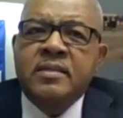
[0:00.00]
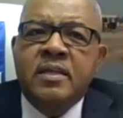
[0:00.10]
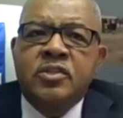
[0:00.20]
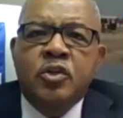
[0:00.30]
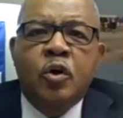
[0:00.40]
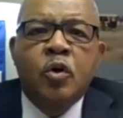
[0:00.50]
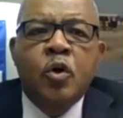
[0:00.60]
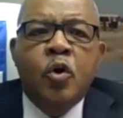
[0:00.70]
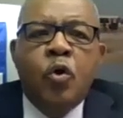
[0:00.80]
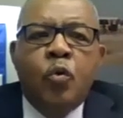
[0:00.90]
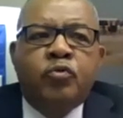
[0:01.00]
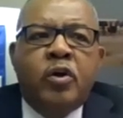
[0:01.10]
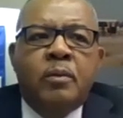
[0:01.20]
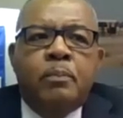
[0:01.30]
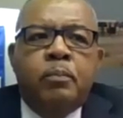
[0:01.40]
And so we're trying
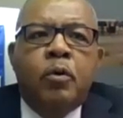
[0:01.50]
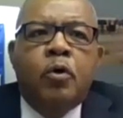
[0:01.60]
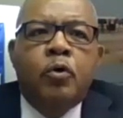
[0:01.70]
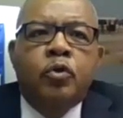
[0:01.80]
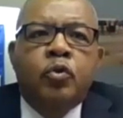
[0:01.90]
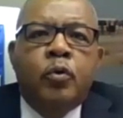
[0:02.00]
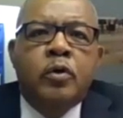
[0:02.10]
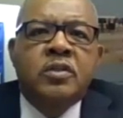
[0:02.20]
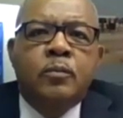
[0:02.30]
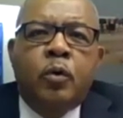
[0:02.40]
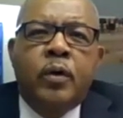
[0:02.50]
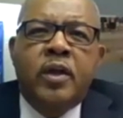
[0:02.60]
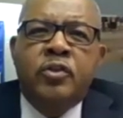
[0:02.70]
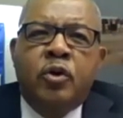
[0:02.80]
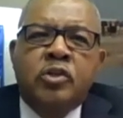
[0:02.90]
to go towards a more
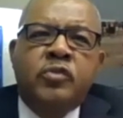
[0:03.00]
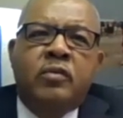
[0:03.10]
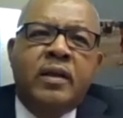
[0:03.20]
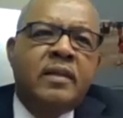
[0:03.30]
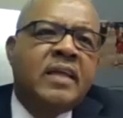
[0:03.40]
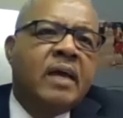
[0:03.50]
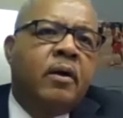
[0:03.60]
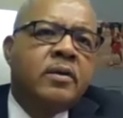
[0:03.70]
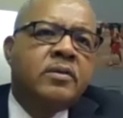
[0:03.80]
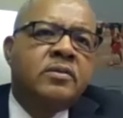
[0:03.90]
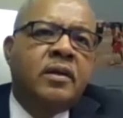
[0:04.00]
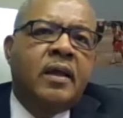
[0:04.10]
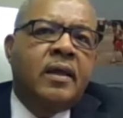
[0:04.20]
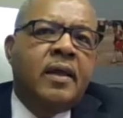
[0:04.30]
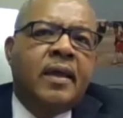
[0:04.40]
industrial related type arts to
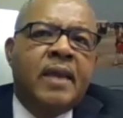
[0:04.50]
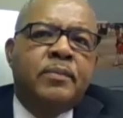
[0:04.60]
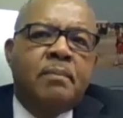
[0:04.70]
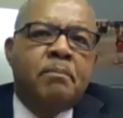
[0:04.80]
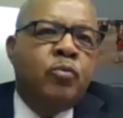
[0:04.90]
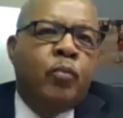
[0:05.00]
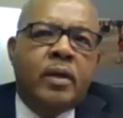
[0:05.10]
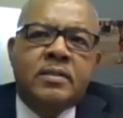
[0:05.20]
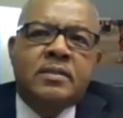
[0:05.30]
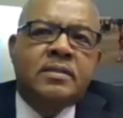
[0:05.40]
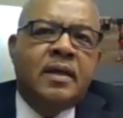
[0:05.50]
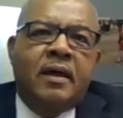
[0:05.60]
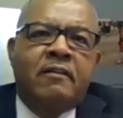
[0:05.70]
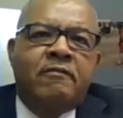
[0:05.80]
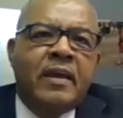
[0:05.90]
keep that Midwest
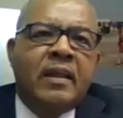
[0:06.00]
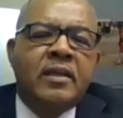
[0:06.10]
feeling.